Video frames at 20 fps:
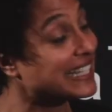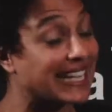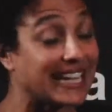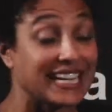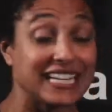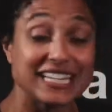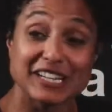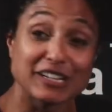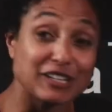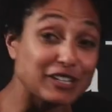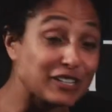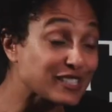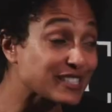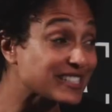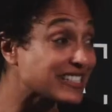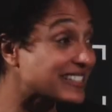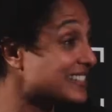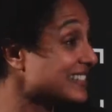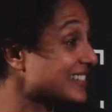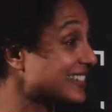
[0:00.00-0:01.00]
8
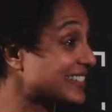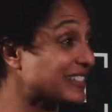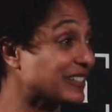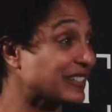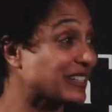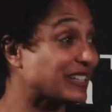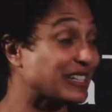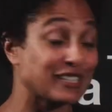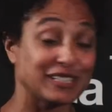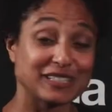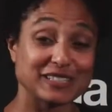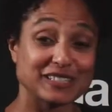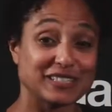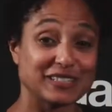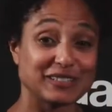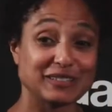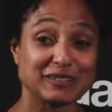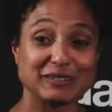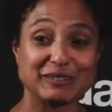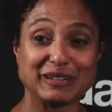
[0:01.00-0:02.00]
years it took
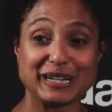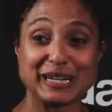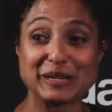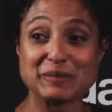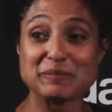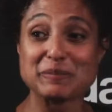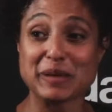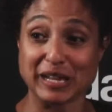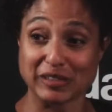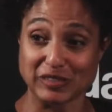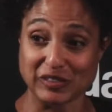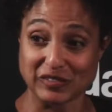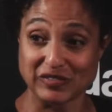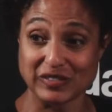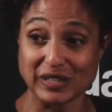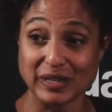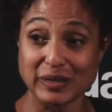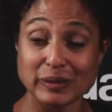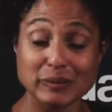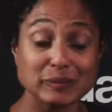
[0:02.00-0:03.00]
to make the
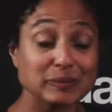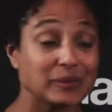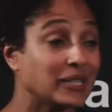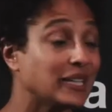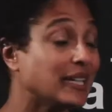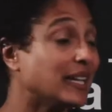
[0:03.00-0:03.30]
film.